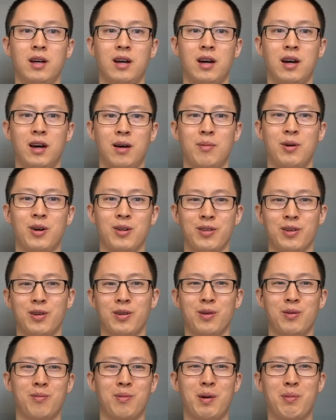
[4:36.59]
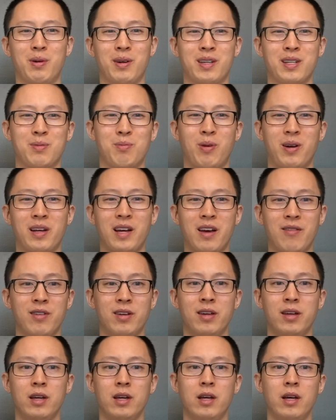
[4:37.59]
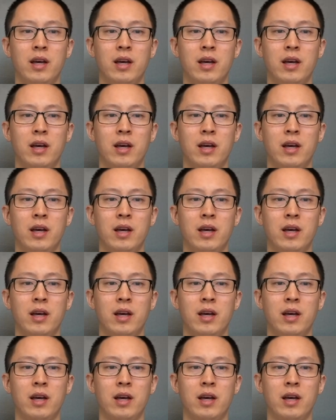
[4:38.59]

although my book is pretty heavy,